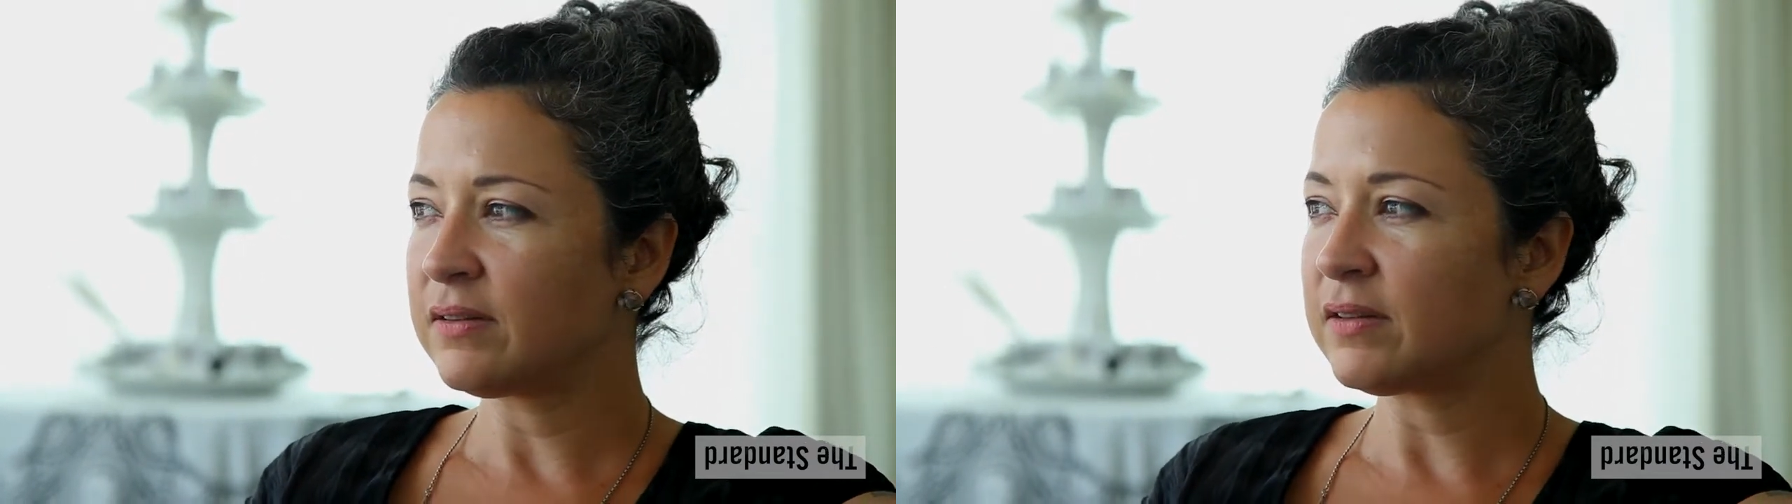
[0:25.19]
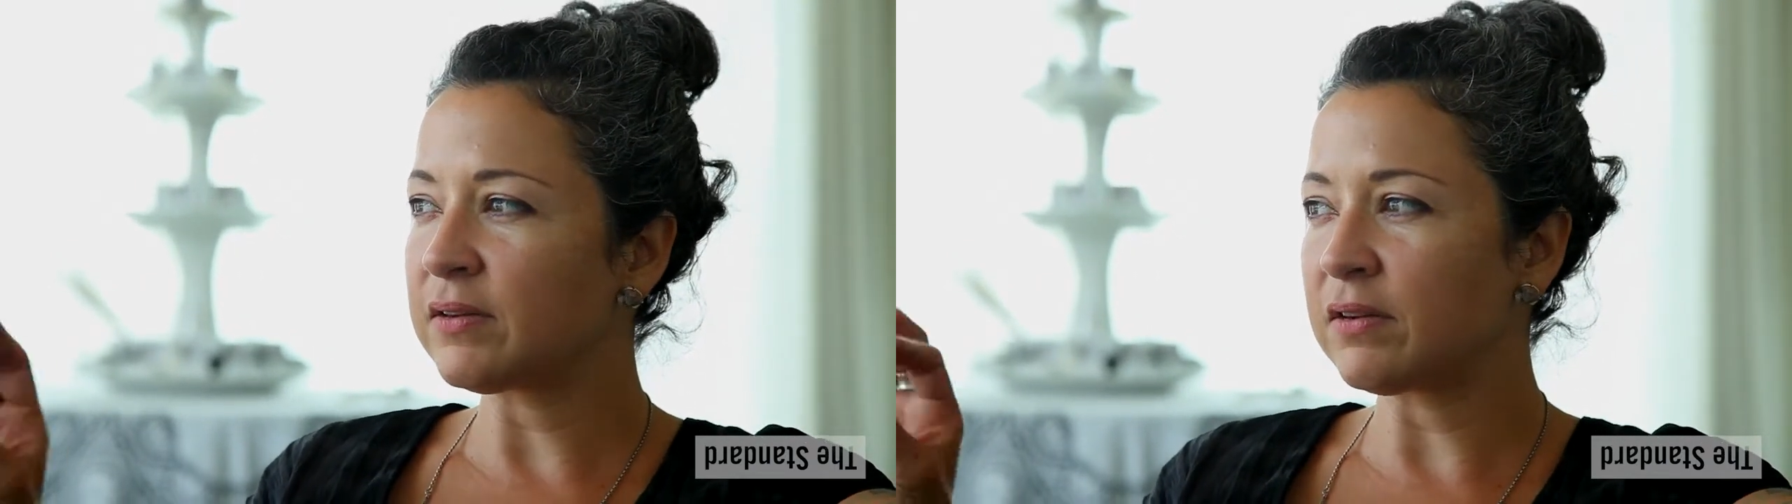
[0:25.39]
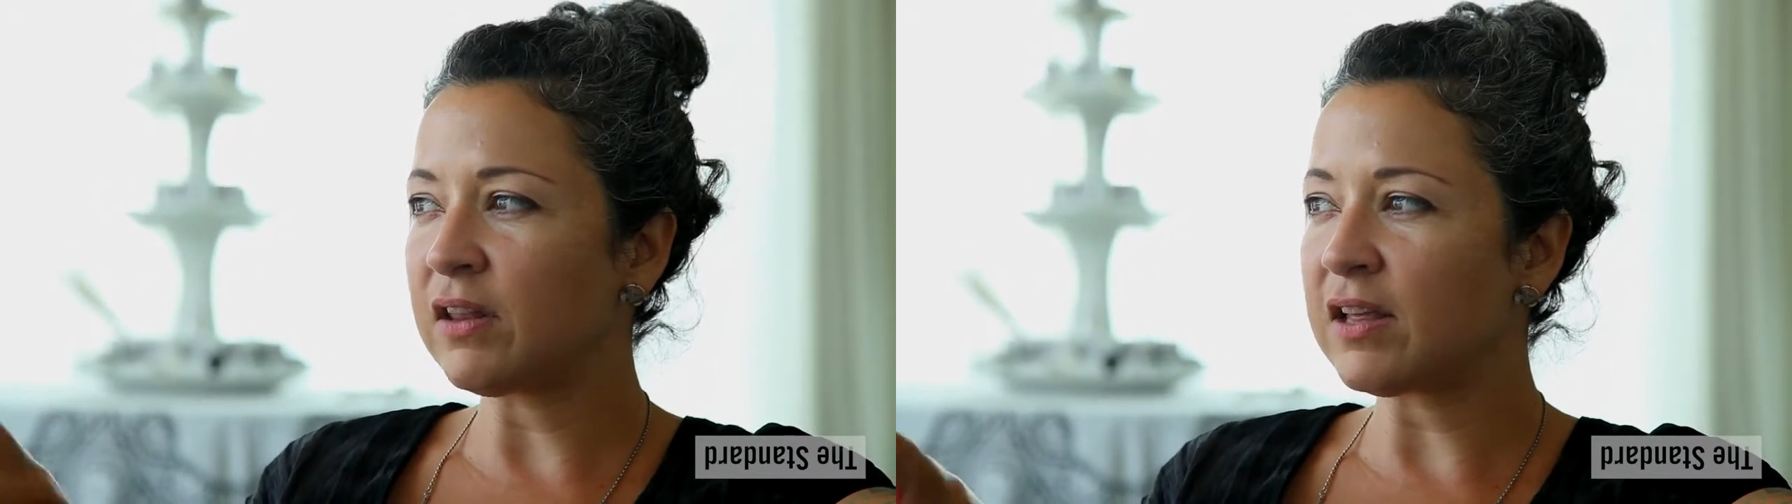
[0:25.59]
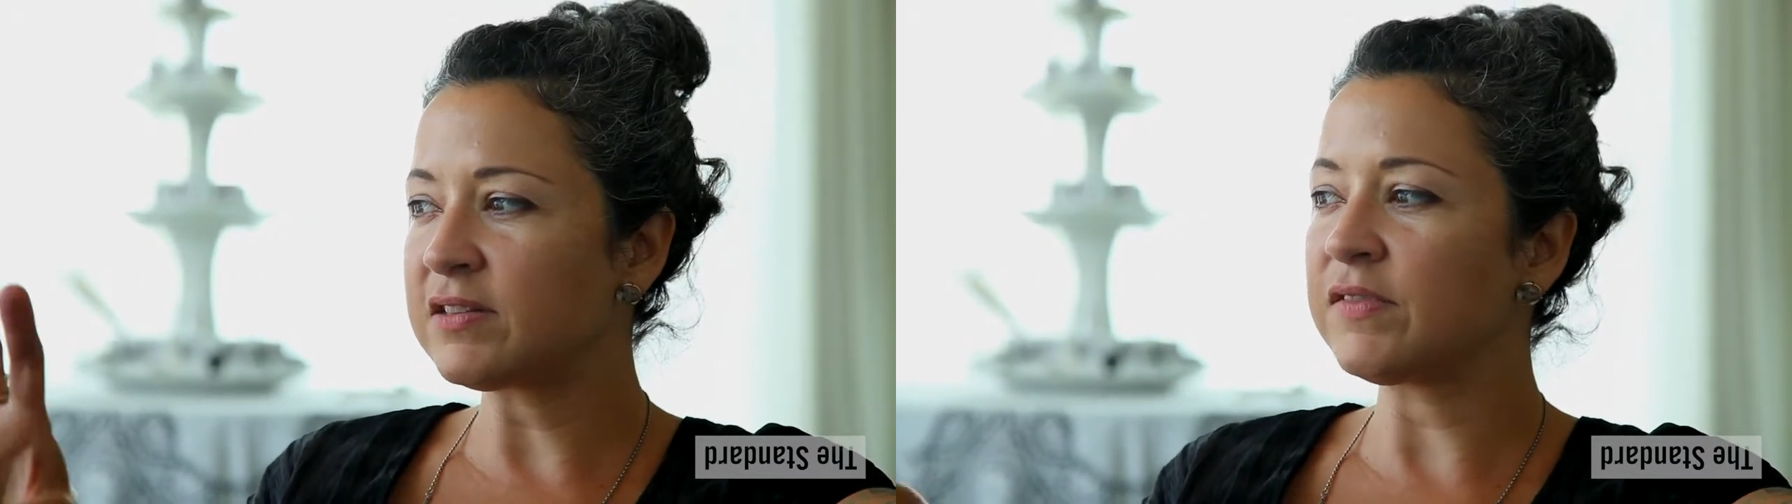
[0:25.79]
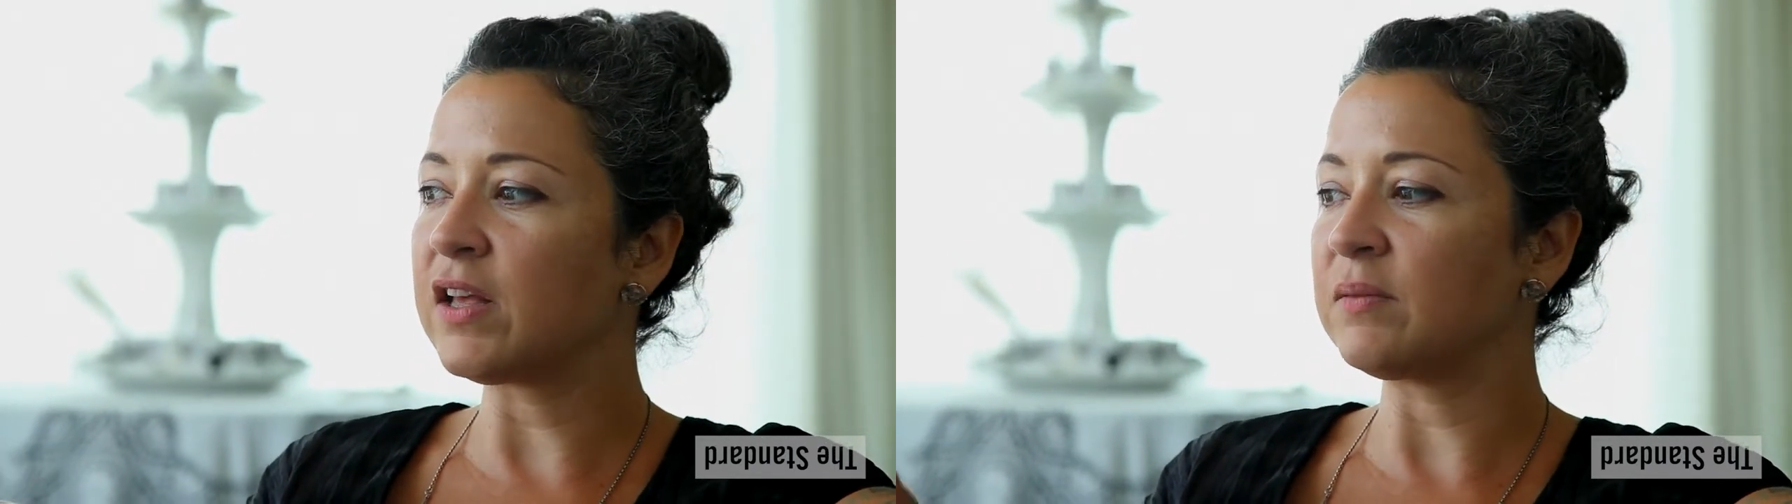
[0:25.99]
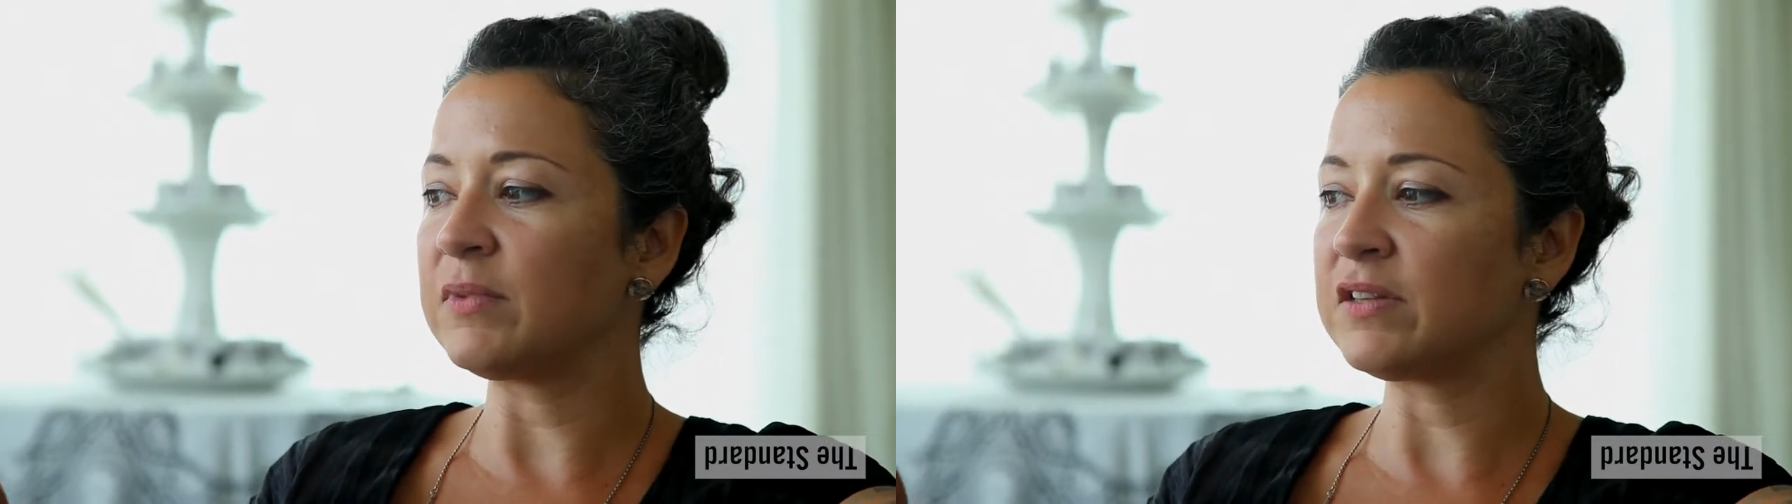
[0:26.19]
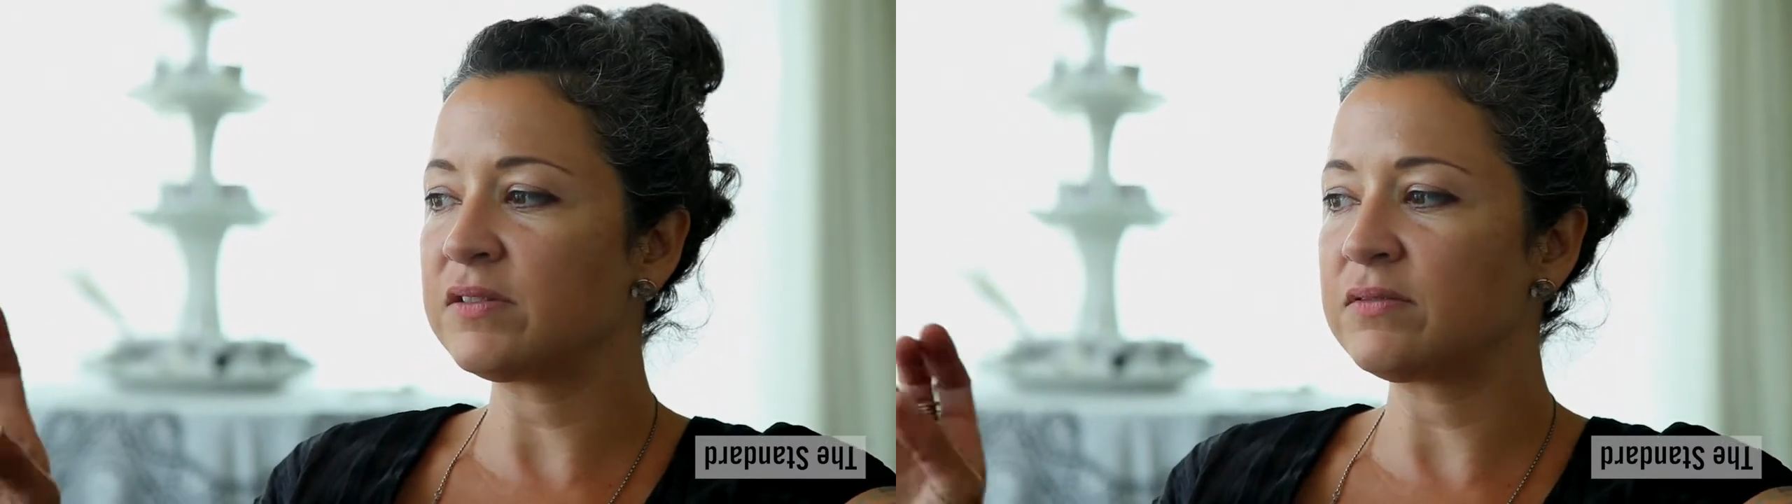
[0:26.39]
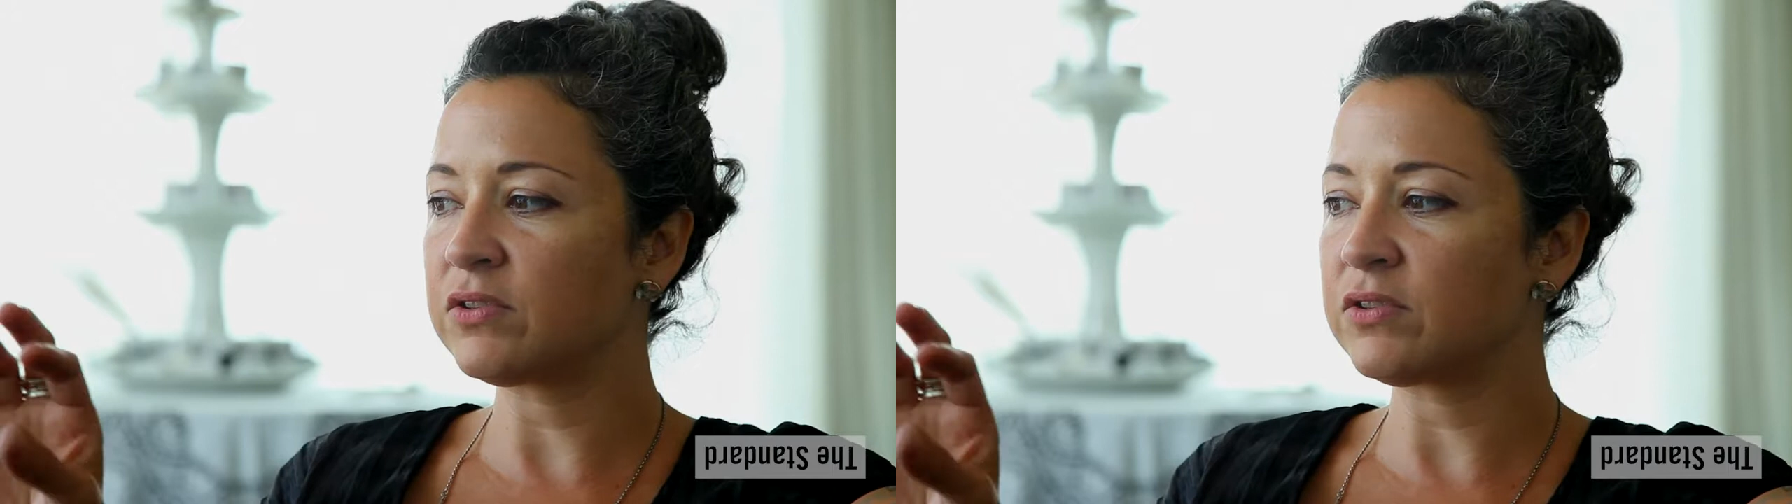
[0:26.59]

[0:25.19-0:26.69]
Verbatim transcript: there are lots of elements